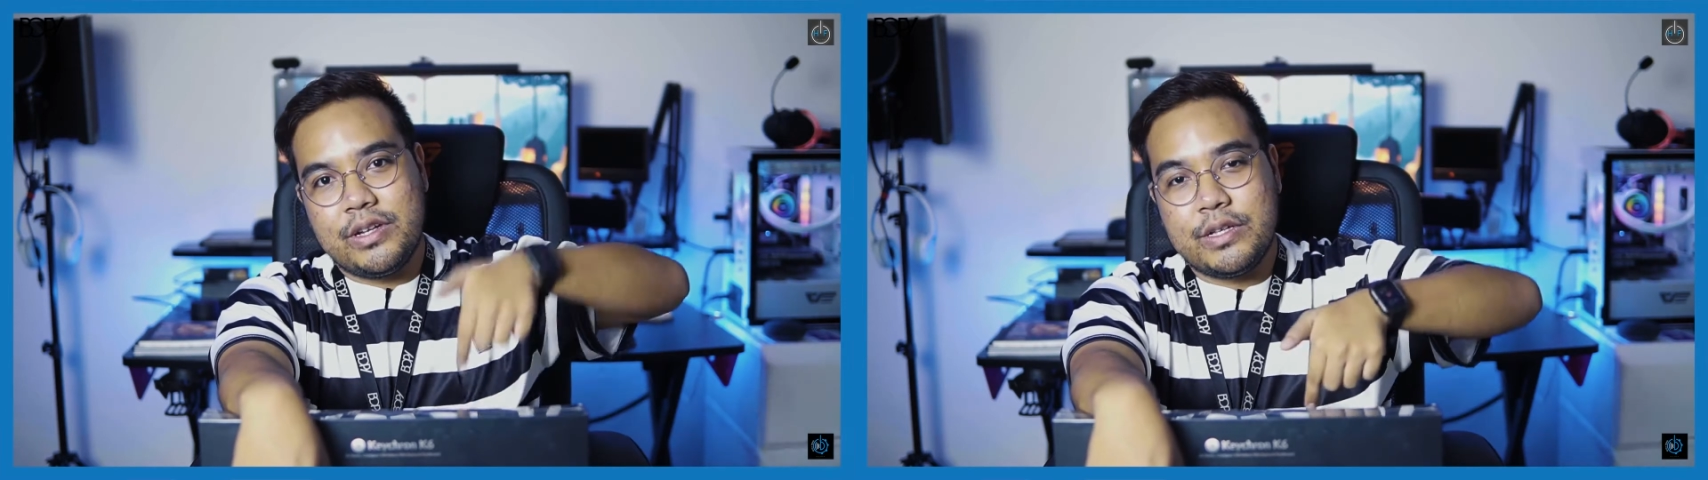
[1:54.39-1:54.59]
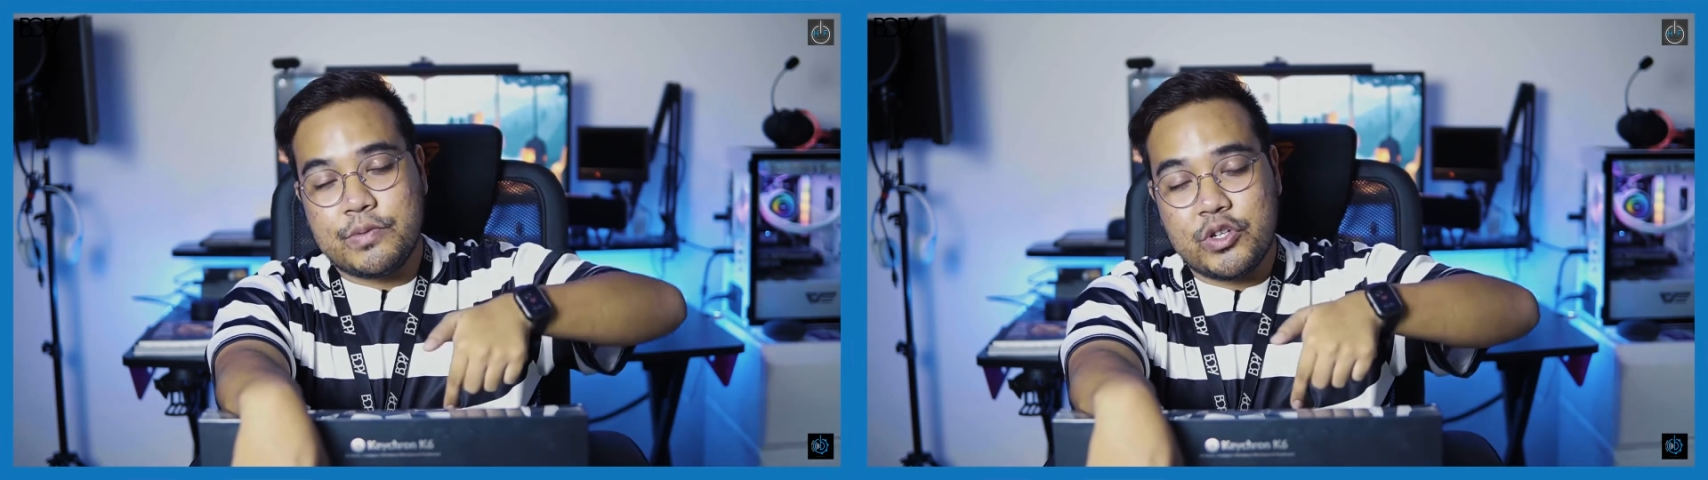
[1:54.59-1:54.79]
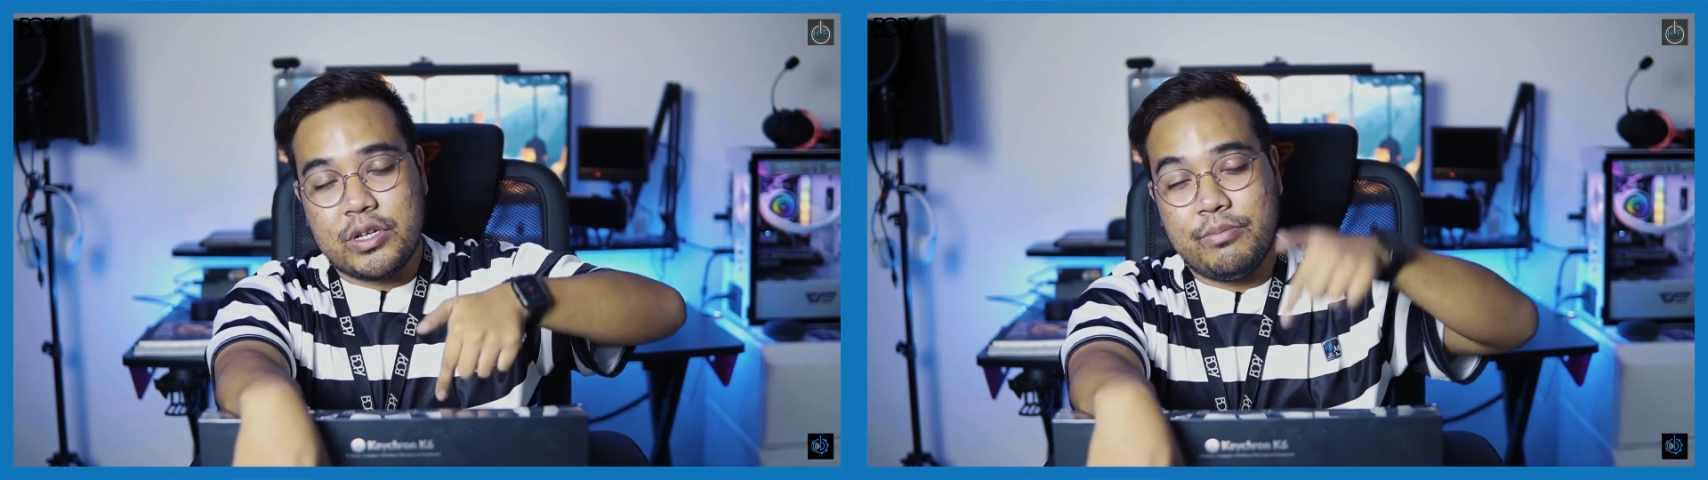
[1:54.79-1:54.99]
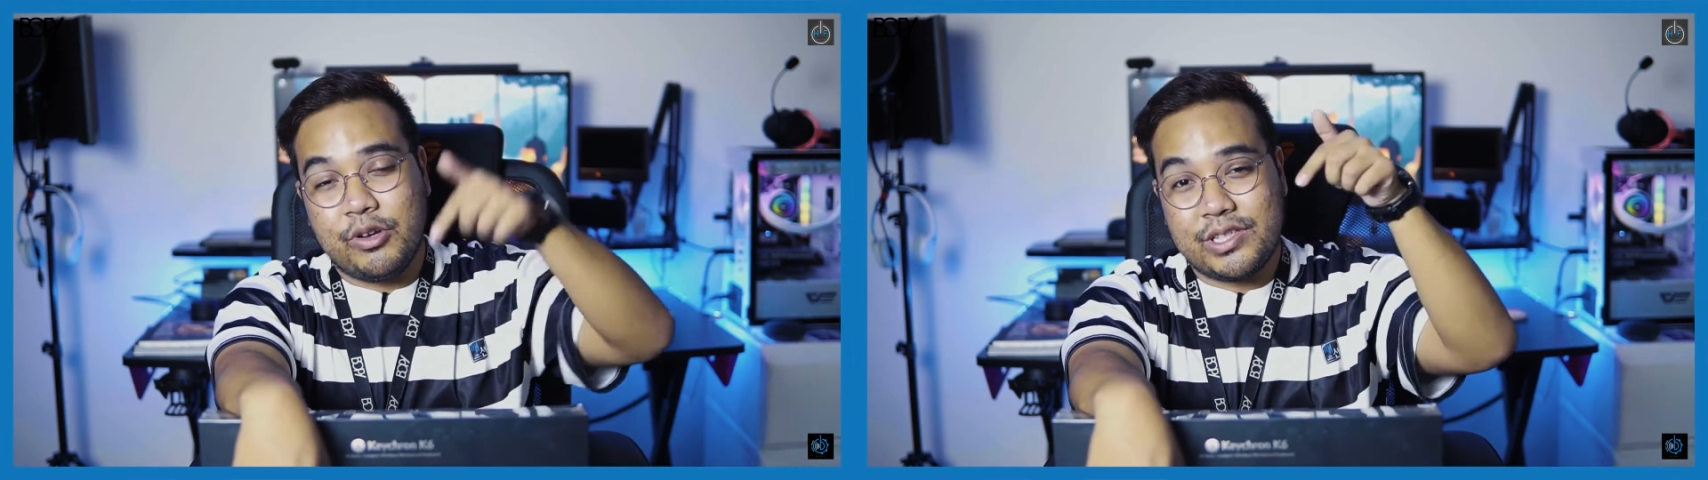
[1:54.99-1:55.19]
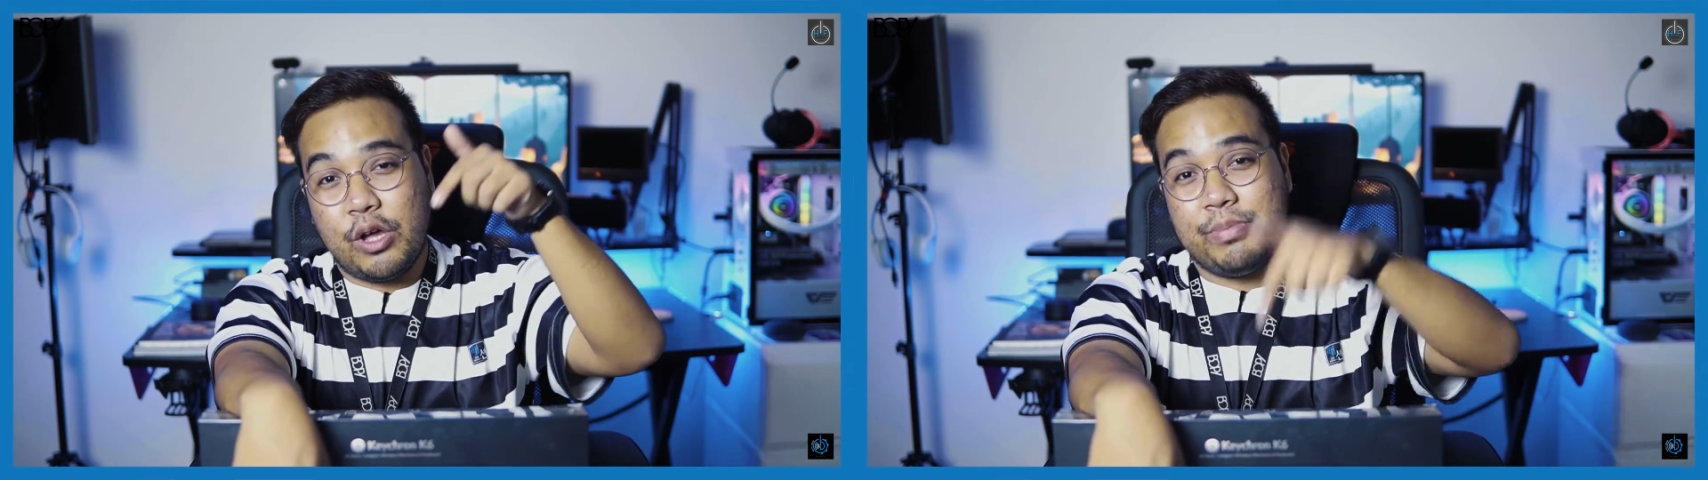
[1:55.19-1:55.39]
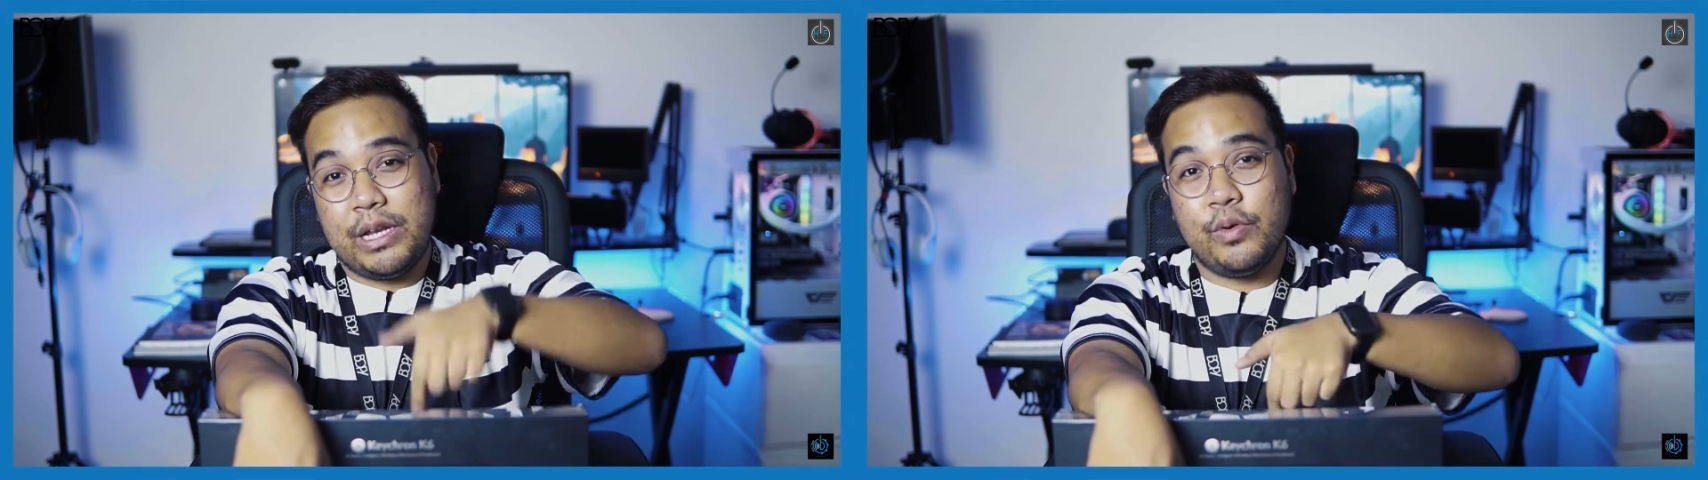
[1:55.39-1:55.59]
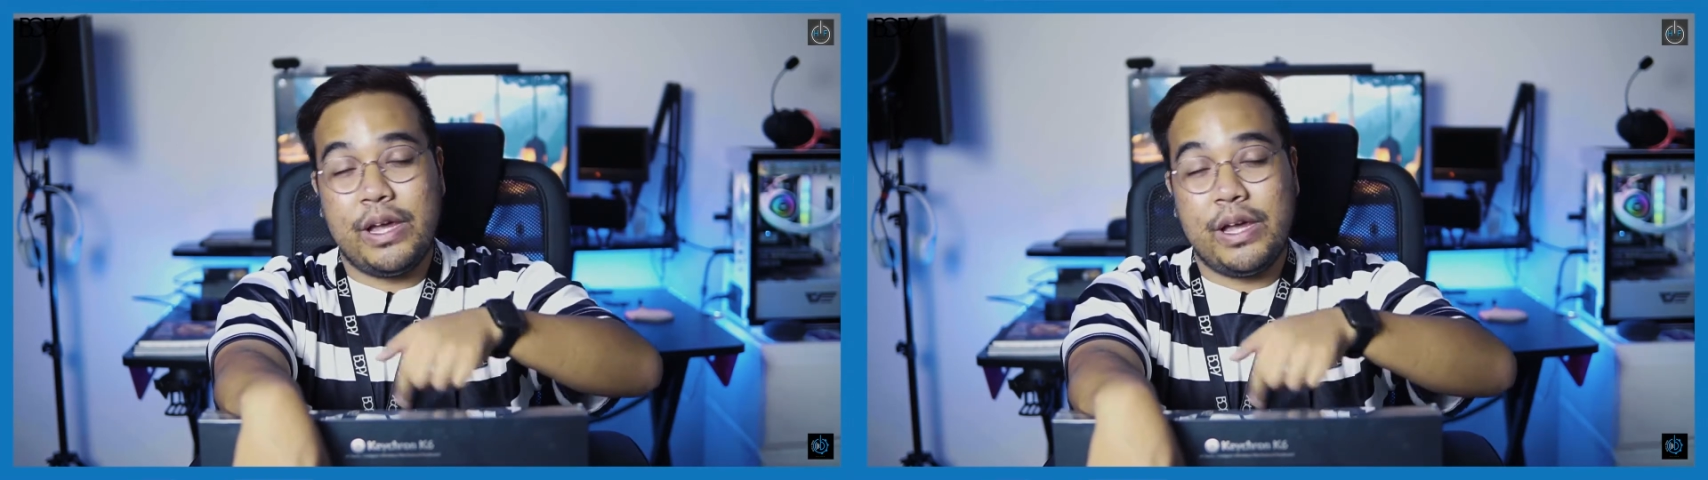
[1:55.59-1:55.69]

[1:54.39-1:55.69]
the description box down below,